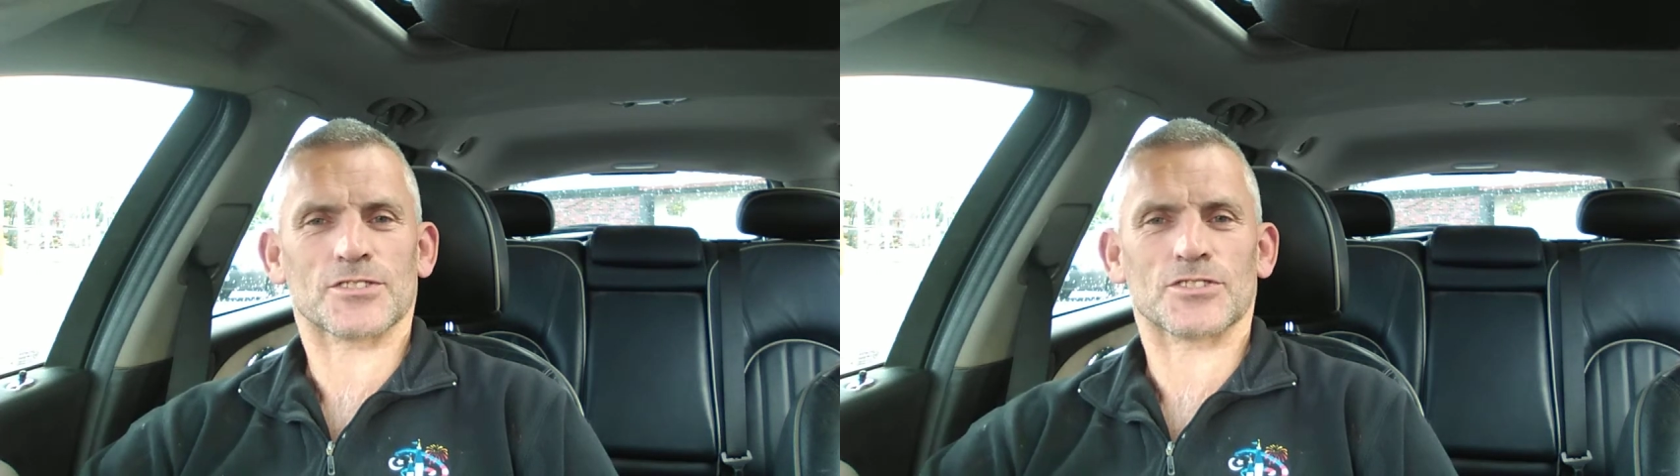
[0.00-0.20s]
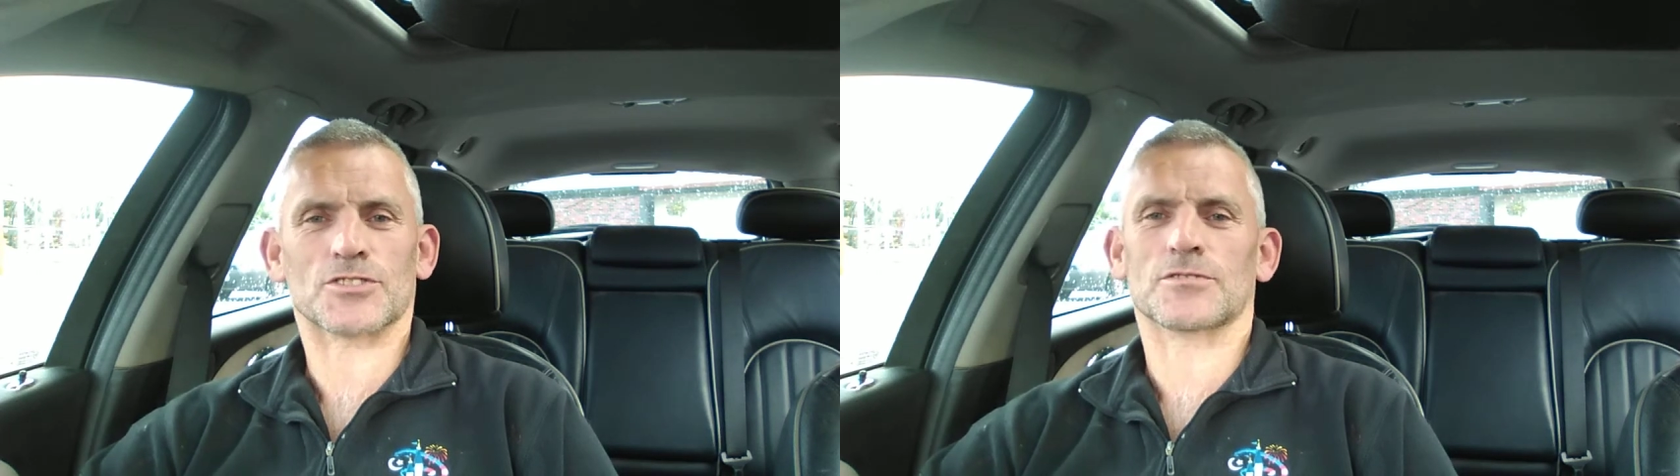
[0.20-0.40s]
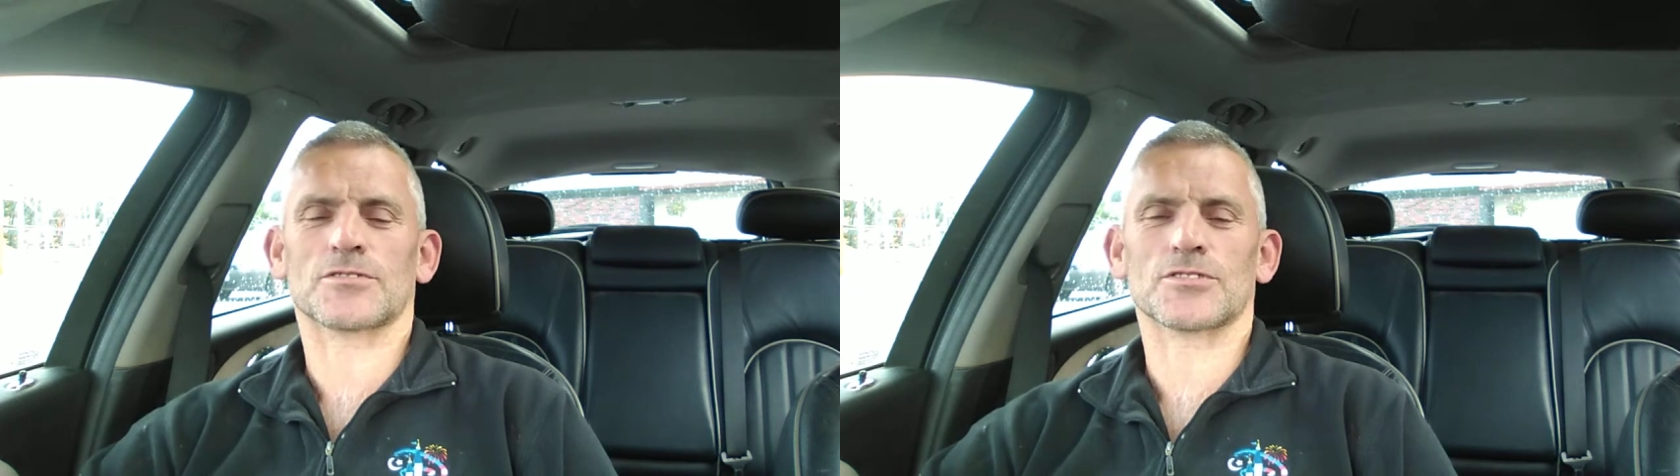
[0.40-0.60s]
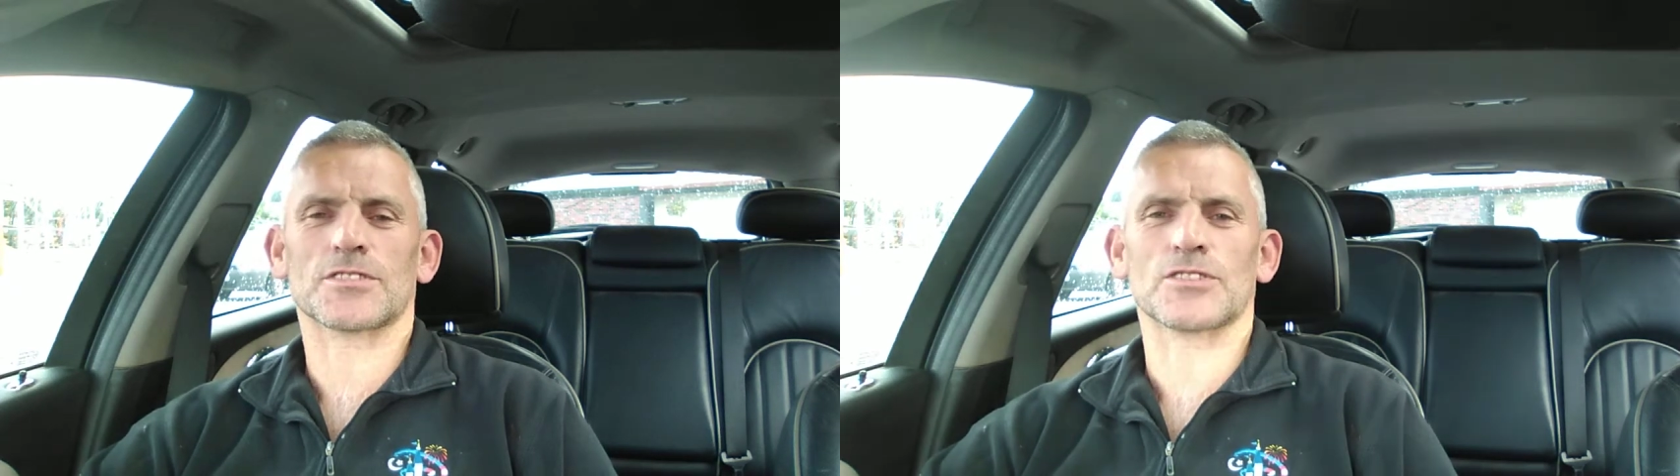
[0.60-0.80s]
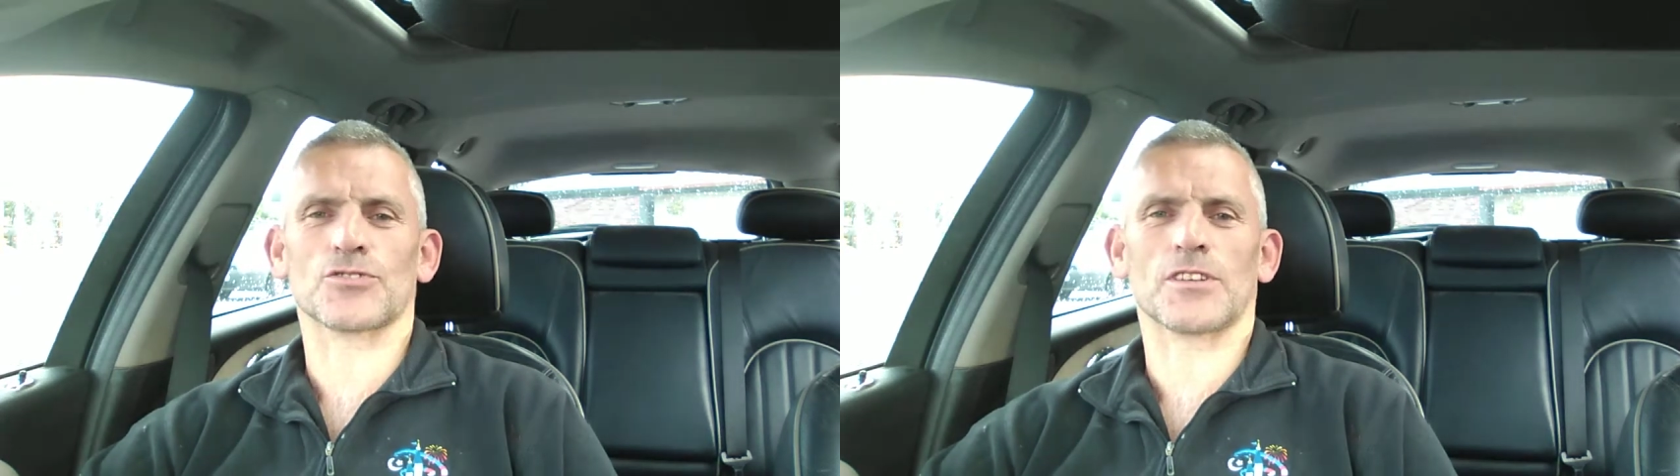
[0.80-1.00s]
and just
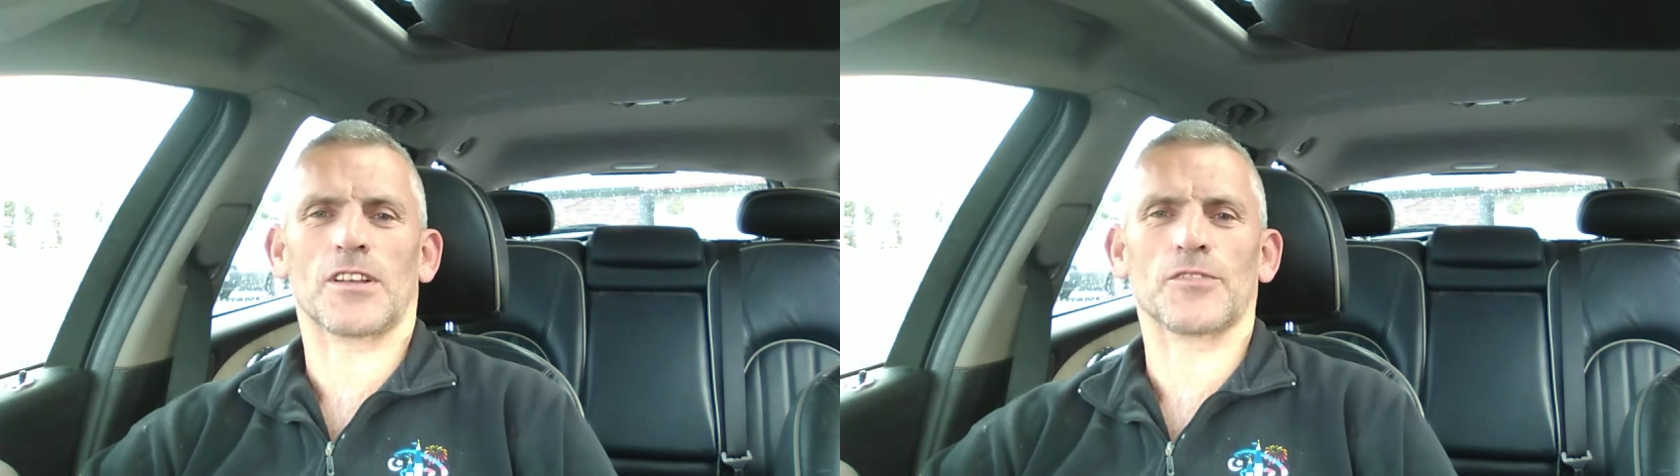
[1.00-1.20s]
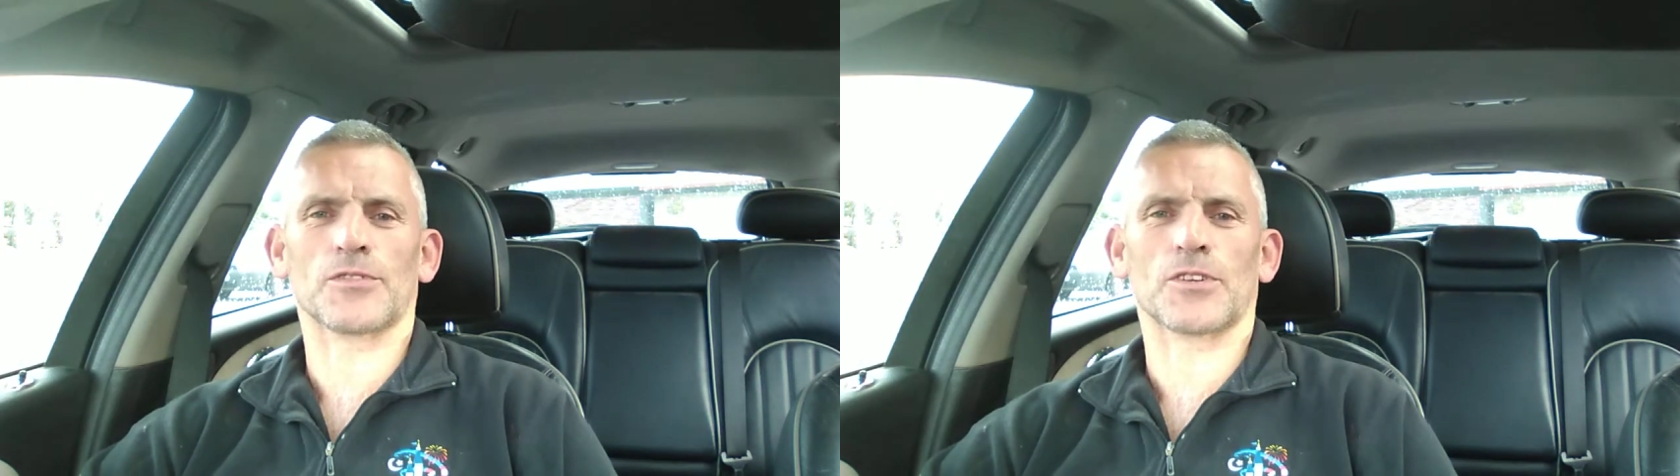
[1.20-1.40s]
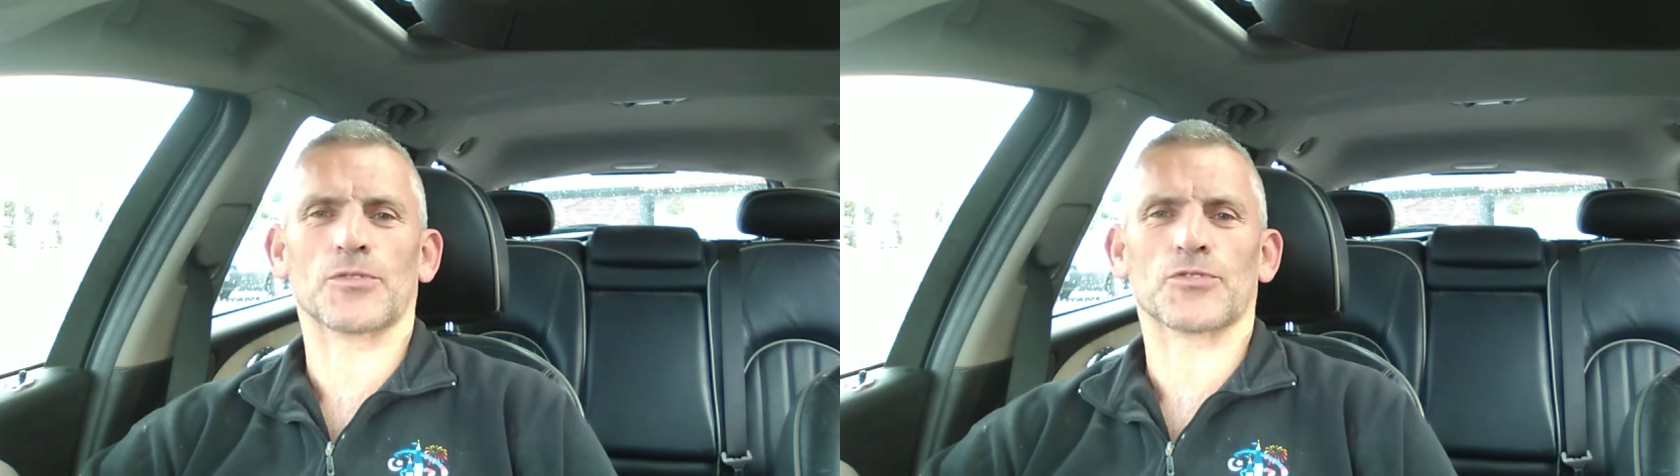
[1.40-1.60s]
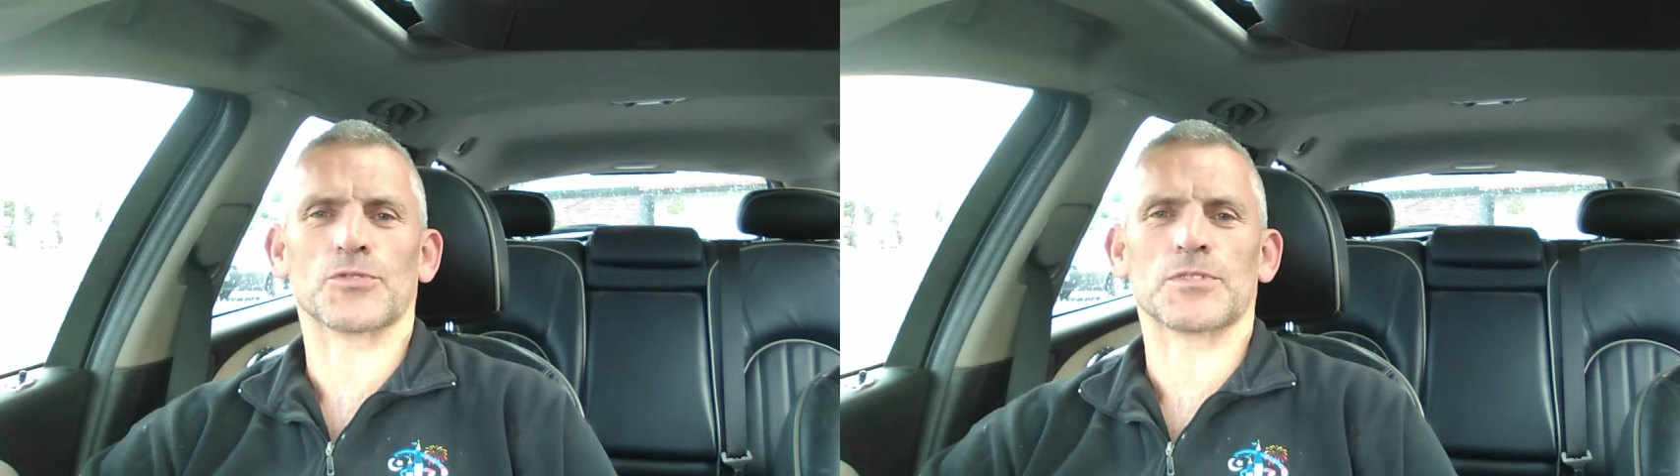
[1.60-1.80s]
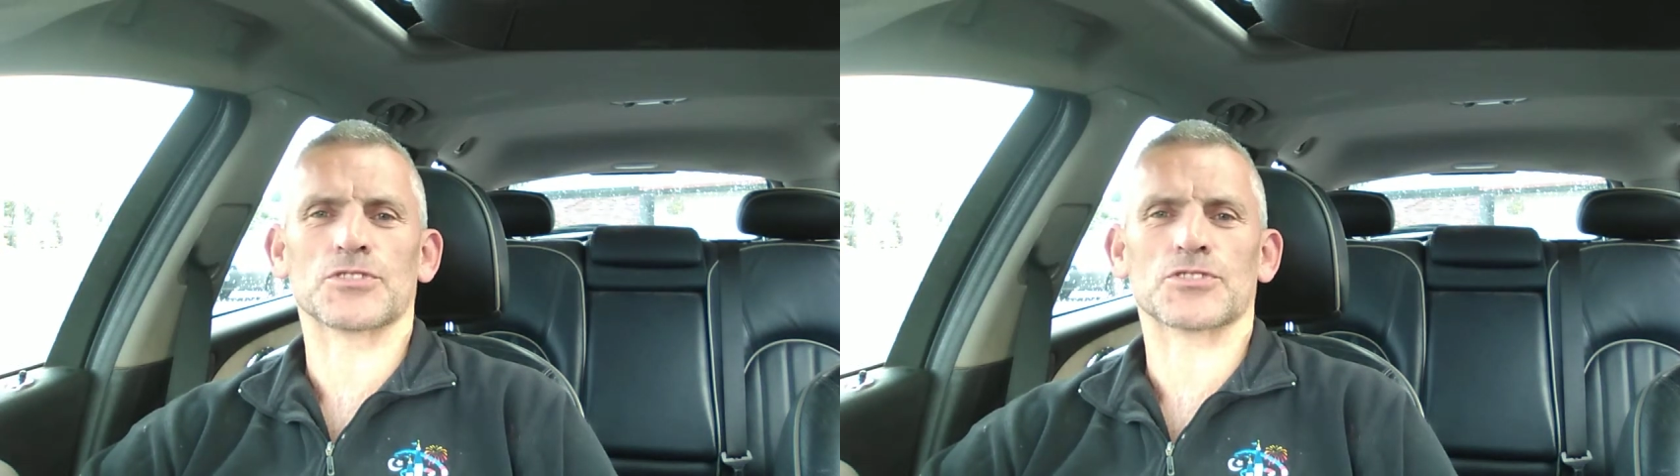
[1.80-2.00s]
enjoy life and go
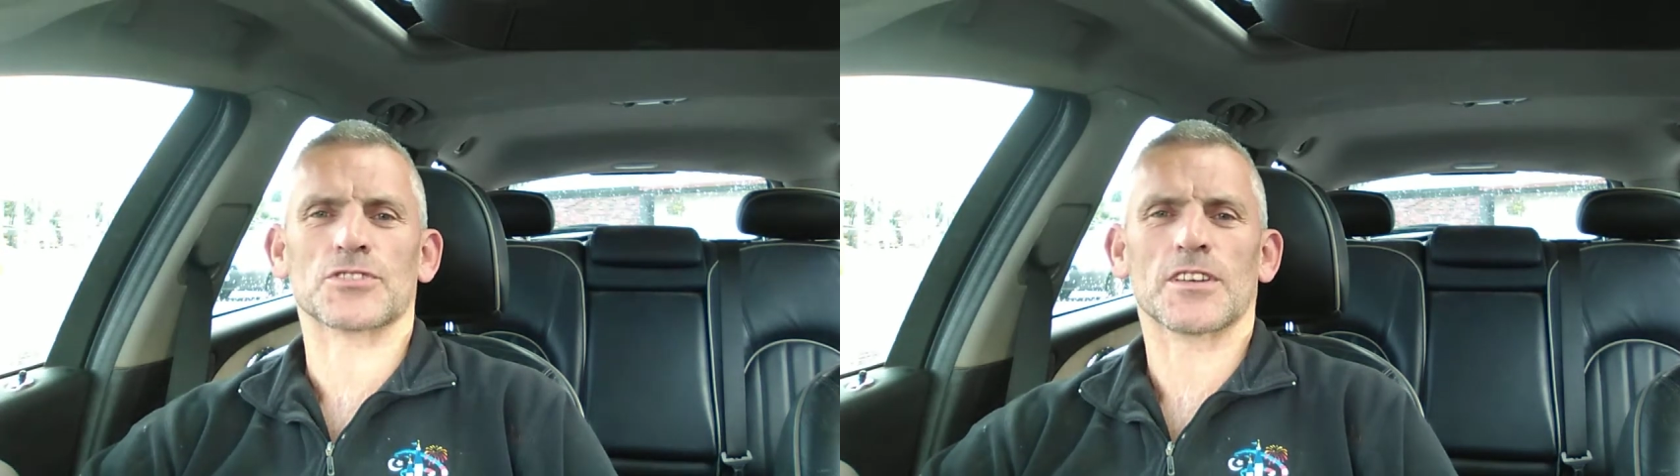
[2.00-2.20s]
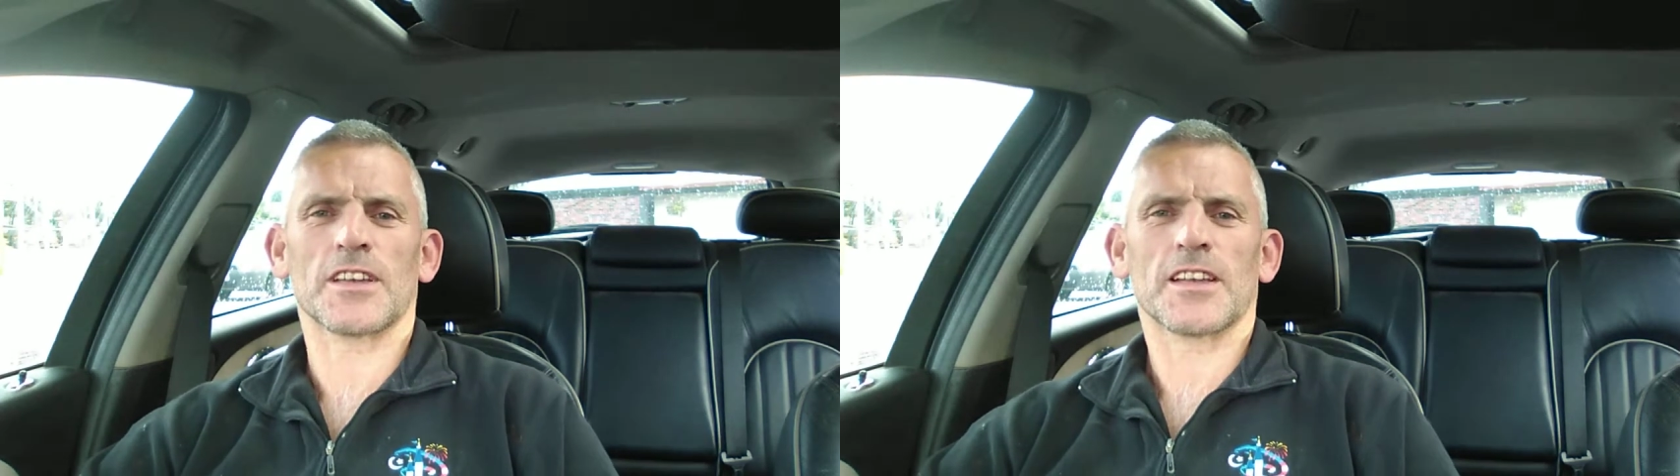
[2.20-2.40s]
through, and just